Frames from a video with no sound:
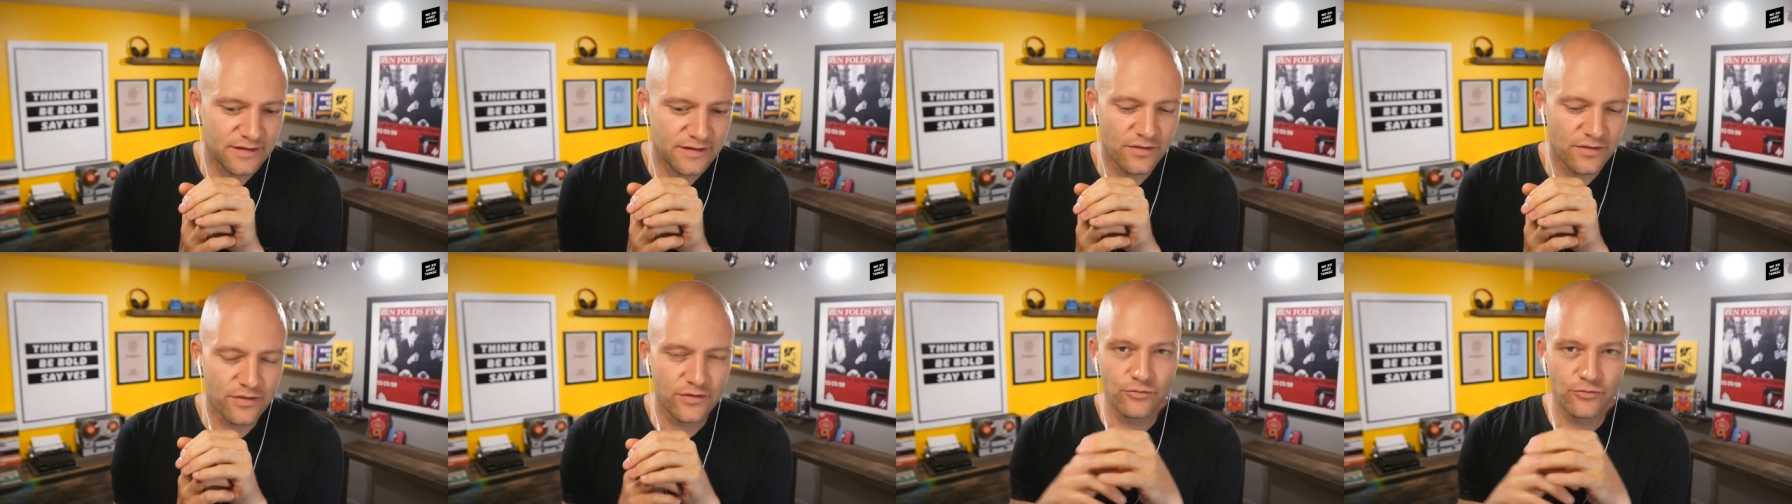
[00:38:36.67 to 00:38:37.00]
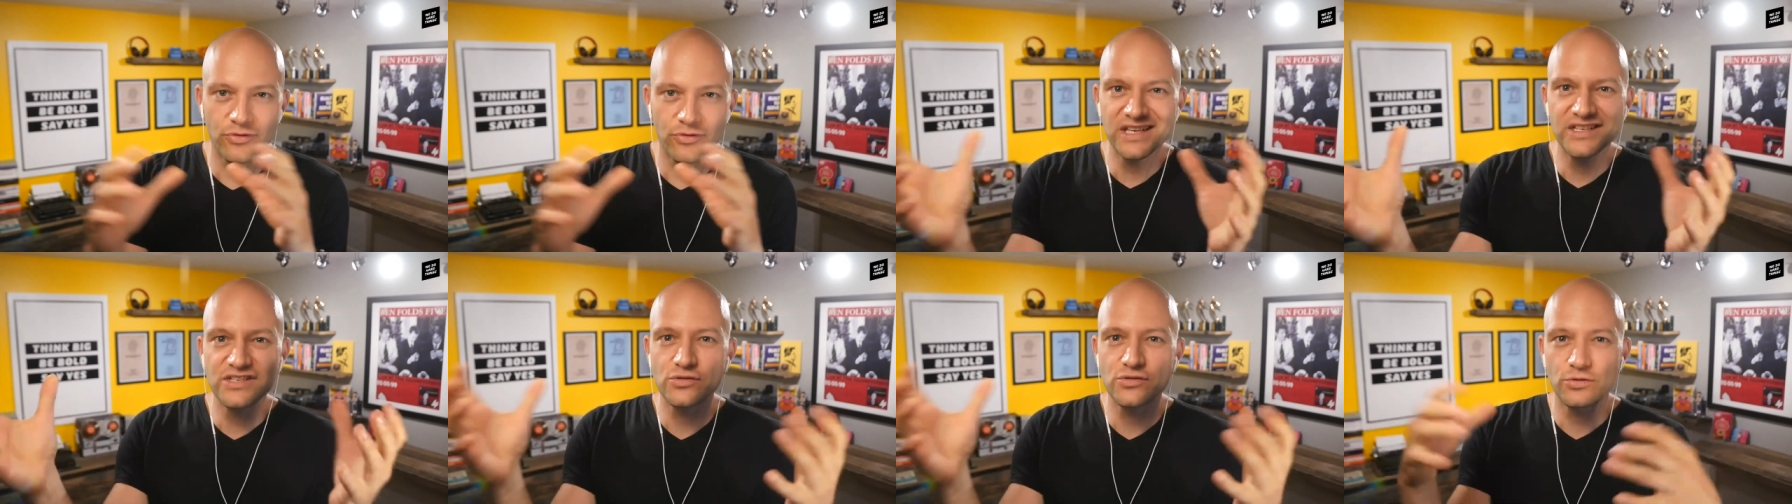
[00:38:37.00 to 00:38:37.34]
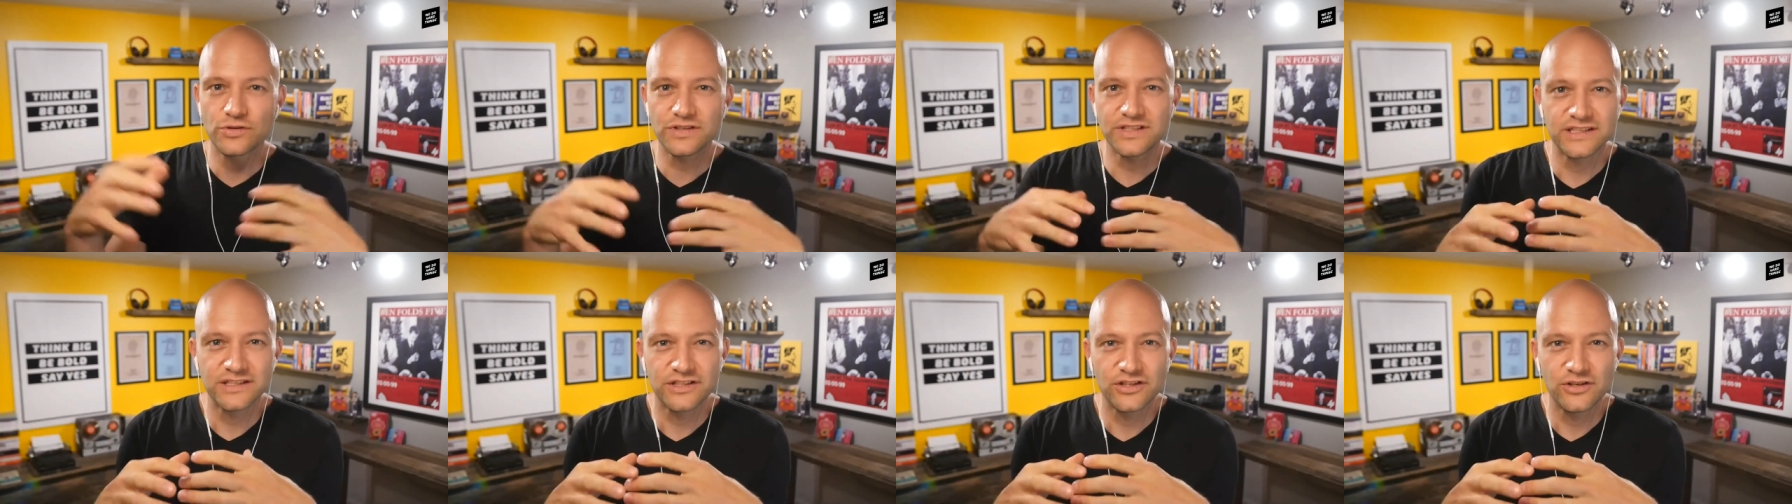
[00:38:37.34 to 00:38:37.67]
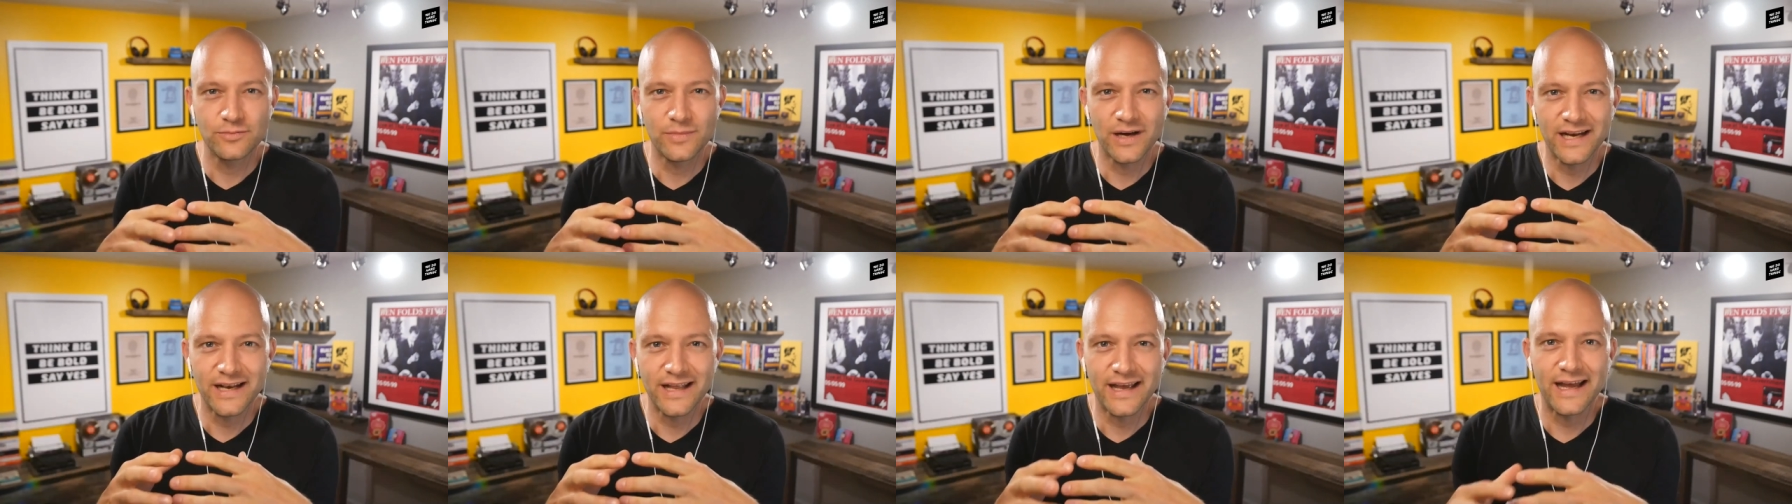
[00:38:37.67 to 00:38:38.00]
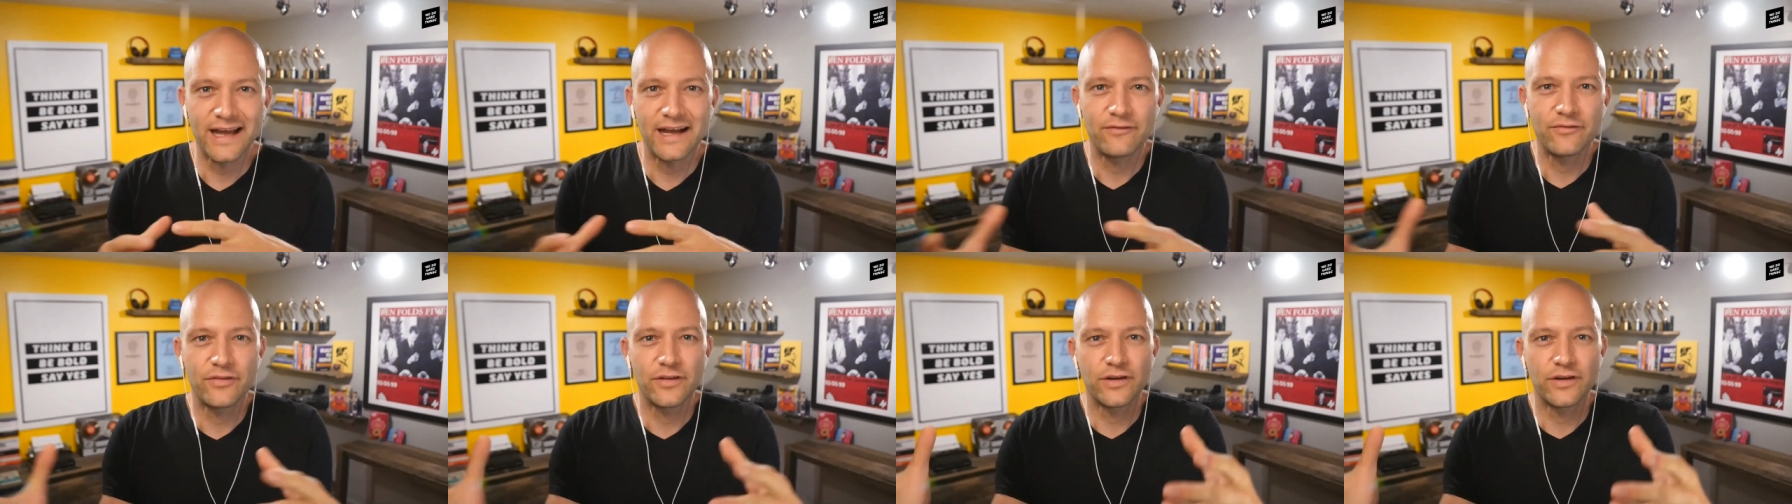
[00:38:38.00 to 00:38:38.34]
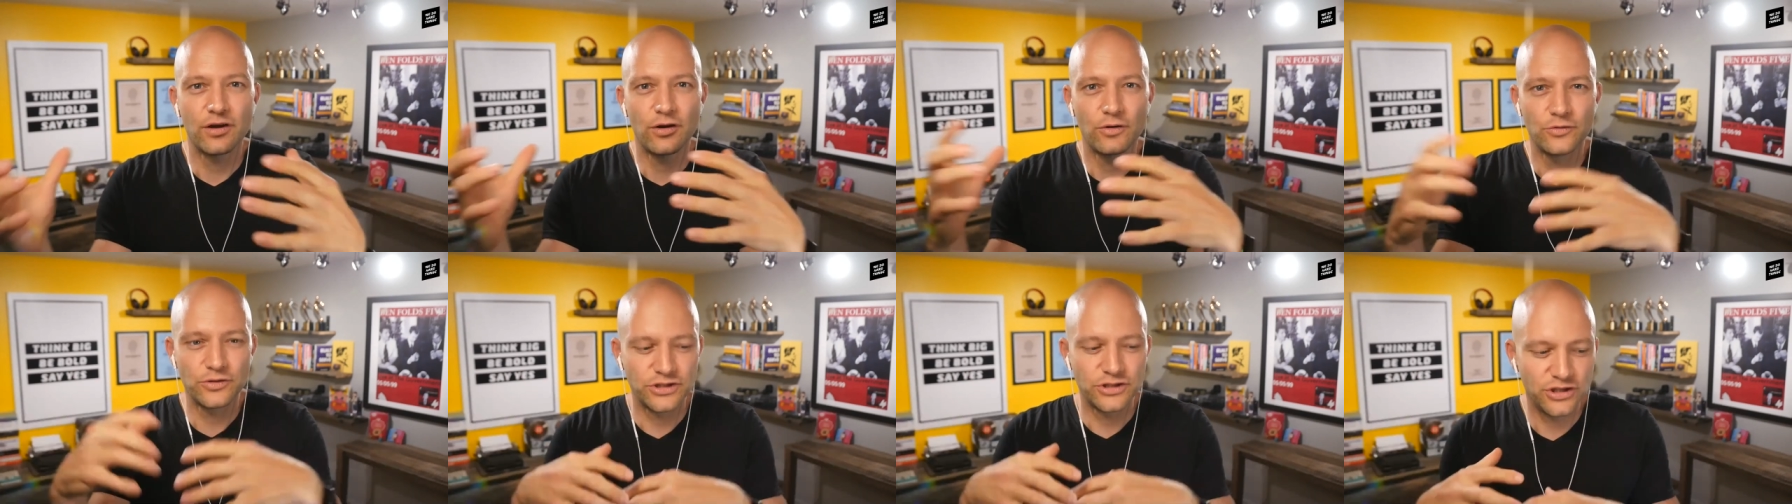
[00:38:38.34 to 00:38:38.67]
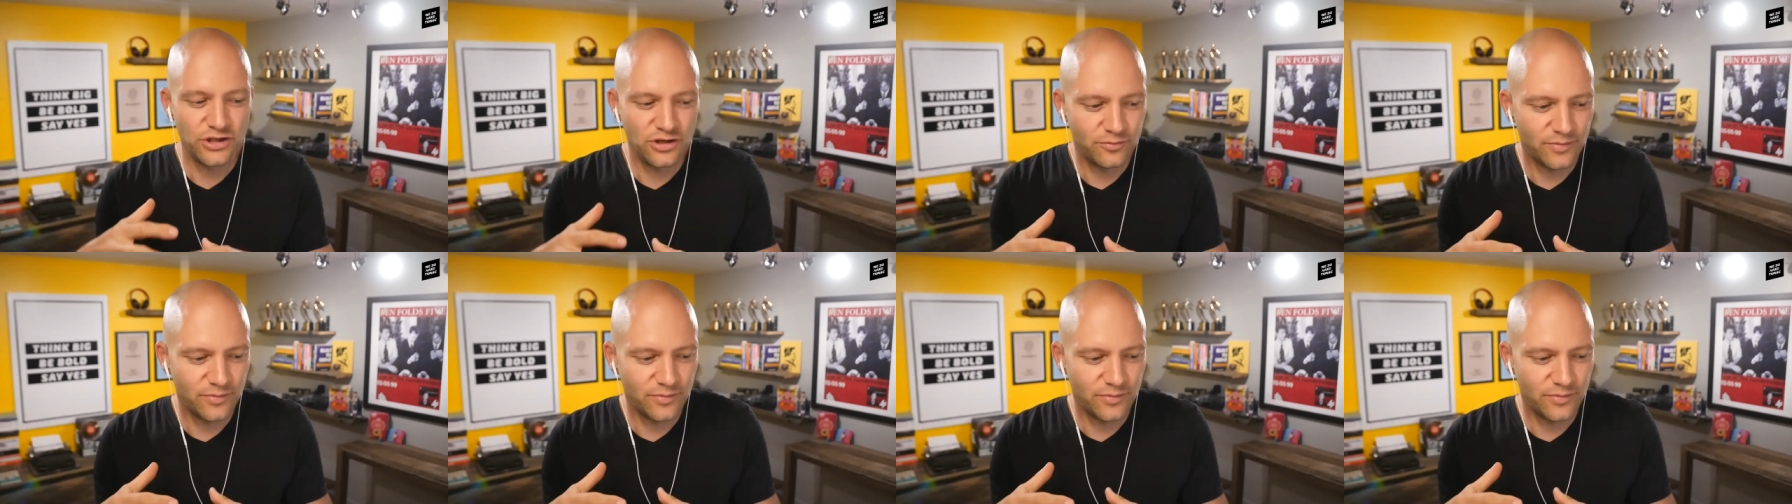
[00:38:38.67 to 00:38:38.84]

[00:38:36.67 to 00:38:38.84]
the resources you might have the coaching